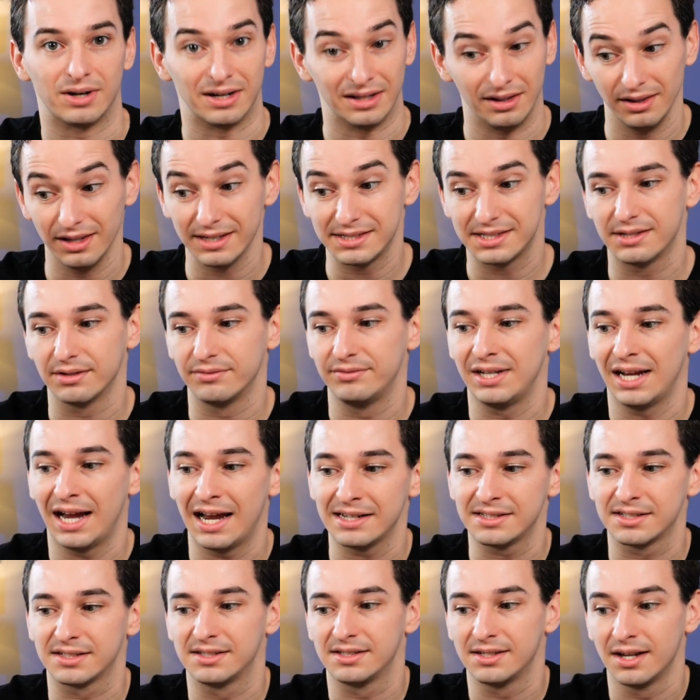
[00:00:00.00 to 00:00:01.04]
or a list of
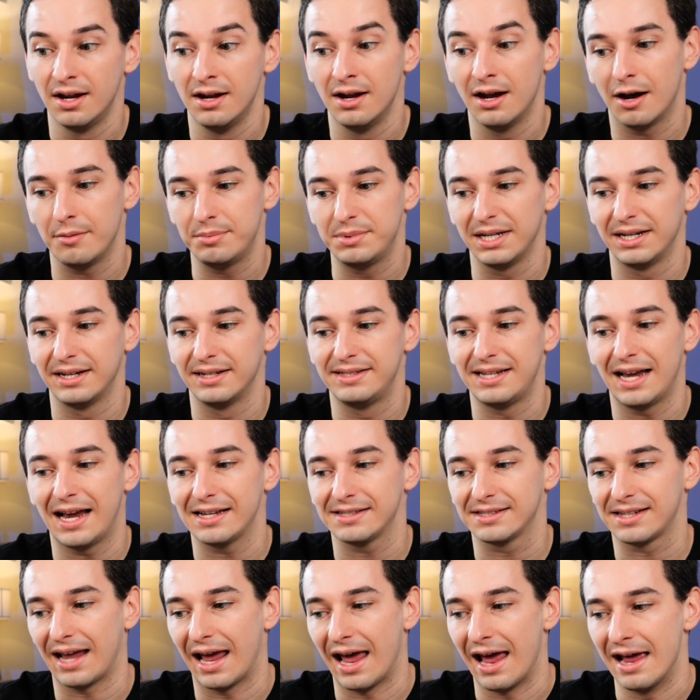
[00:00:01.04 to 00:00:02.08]
tasks, update a
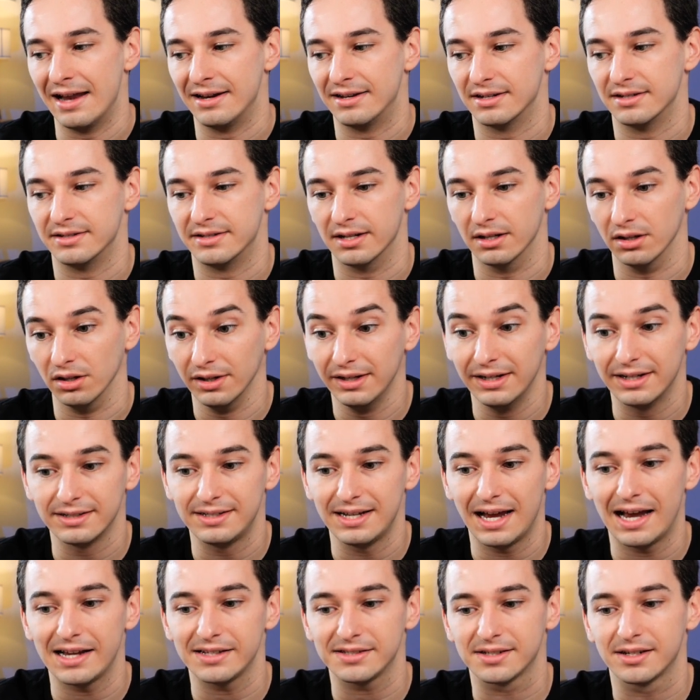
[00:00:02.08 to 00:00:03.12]
task, and delete a
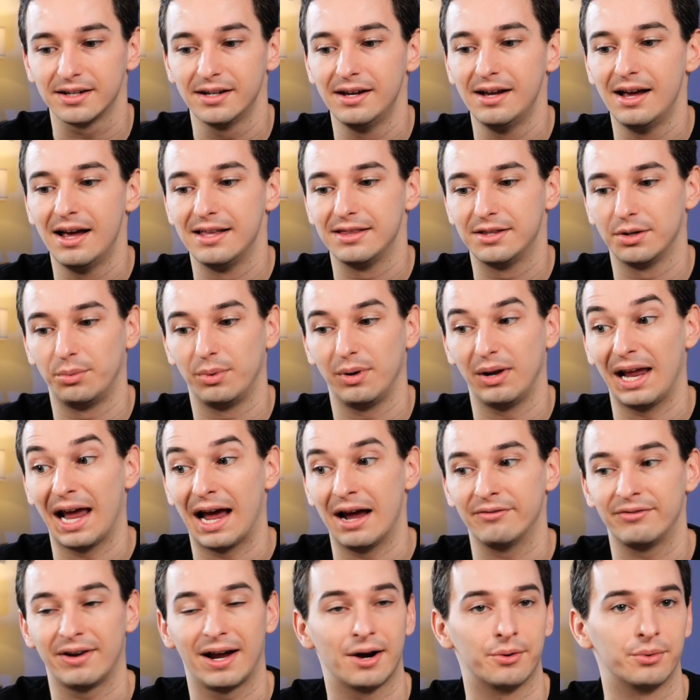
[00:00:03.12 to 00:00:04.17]
task. Then we
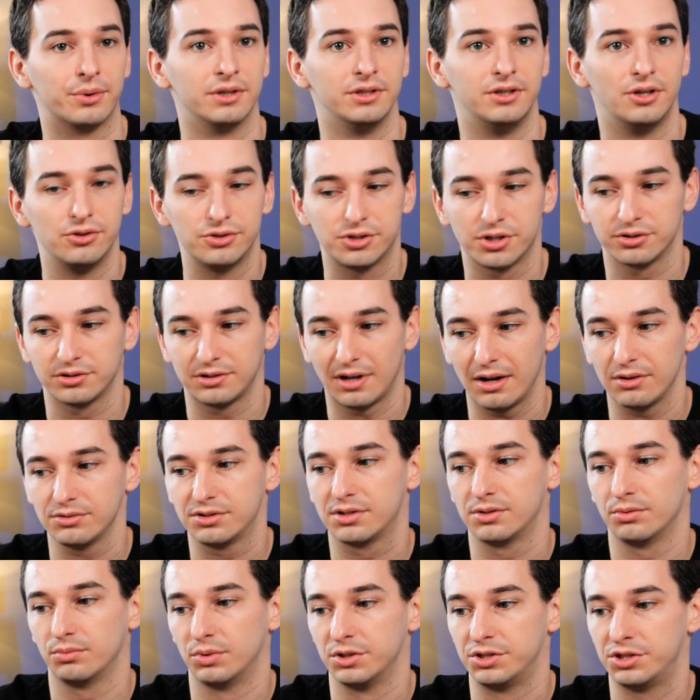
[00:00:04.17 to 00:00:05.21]
have our user
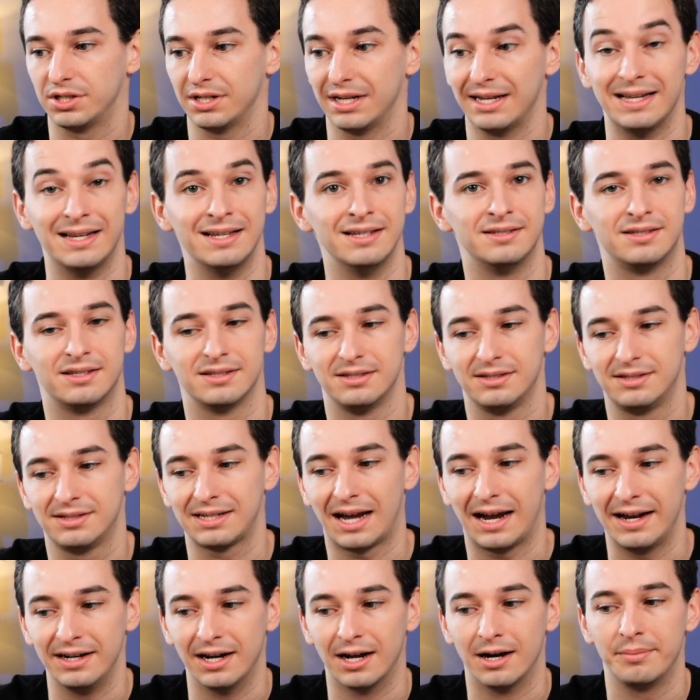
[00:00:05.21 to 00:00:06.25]
routes, which is
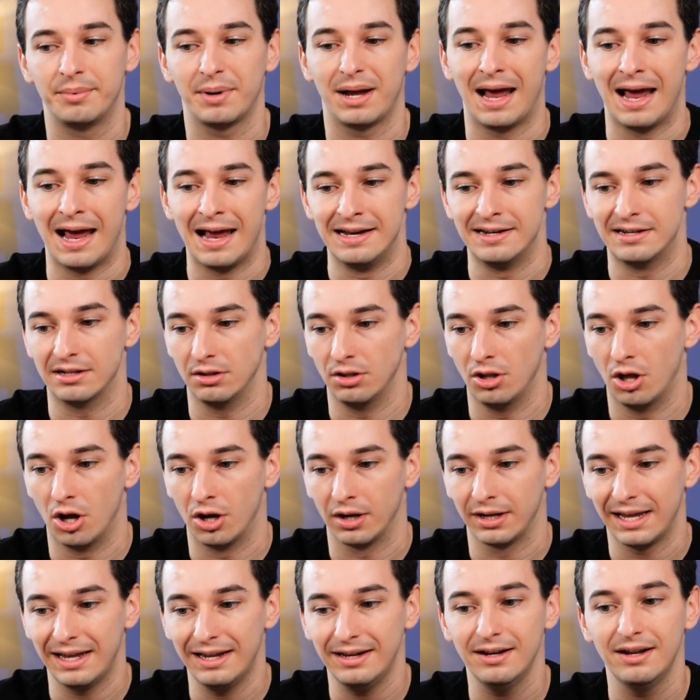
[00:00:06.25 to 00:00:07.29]
sign up and
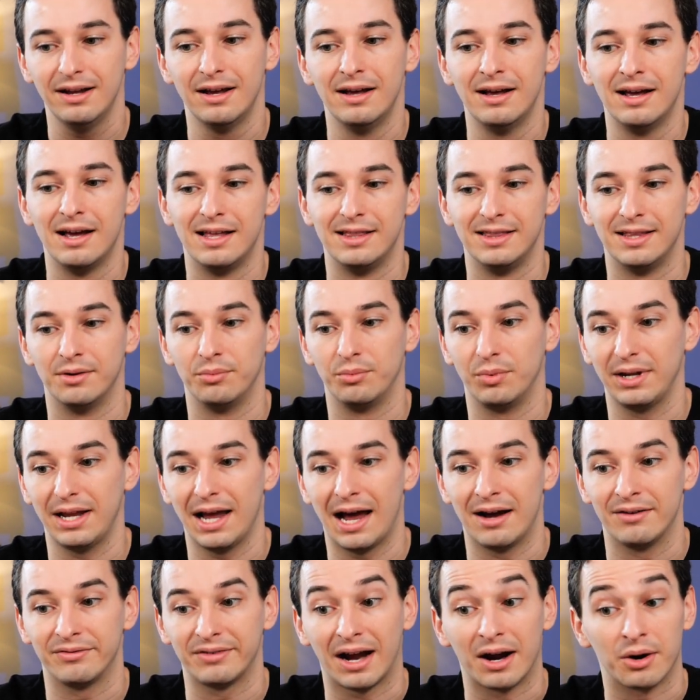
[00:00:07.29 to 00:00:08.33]
log in. And then we
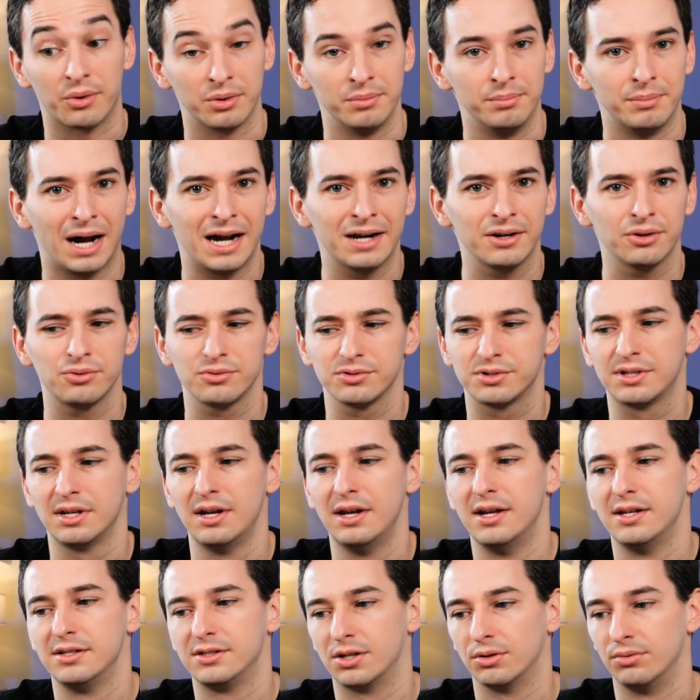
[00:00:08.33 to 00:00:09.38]
have our models.
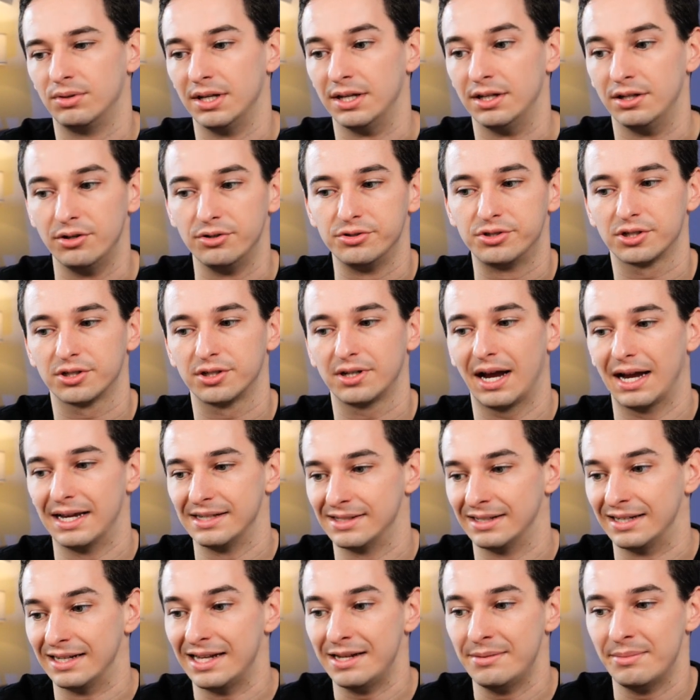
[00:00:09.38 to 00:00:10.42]
So the user
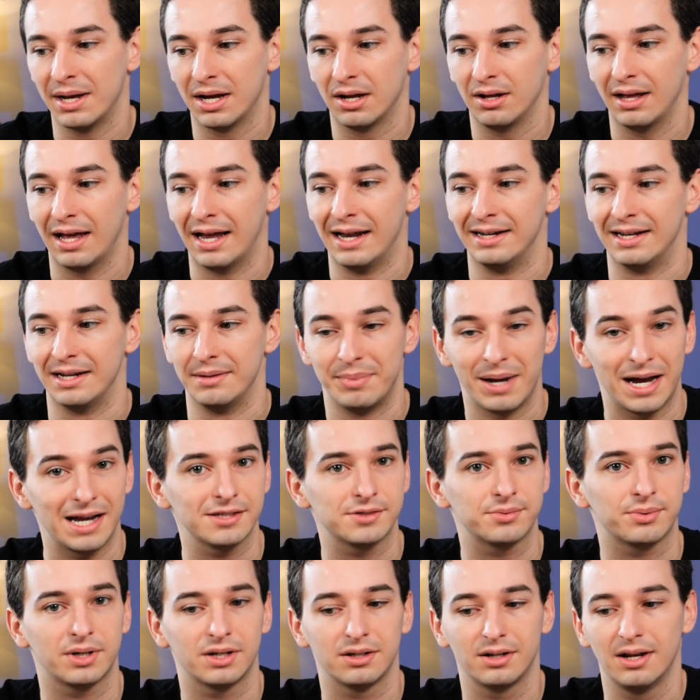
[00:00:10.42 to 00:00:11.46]
has an email and a
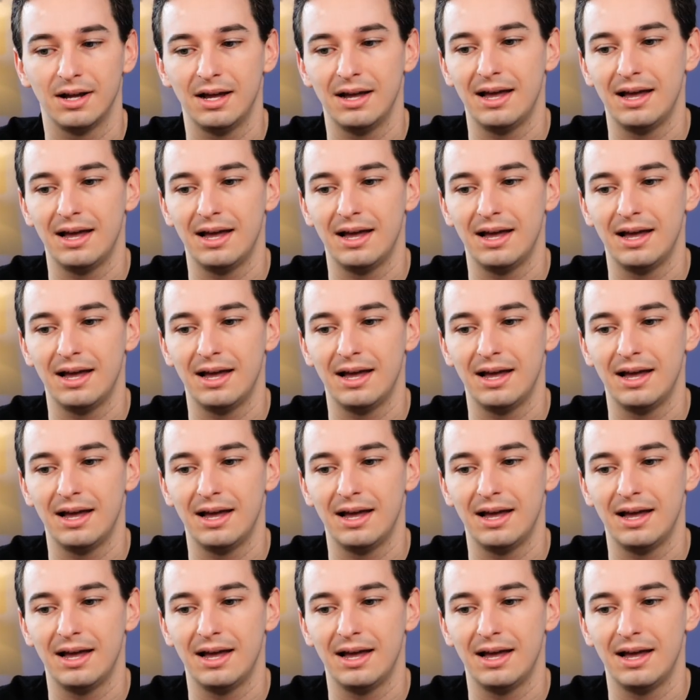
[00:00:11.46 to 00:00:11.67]
password.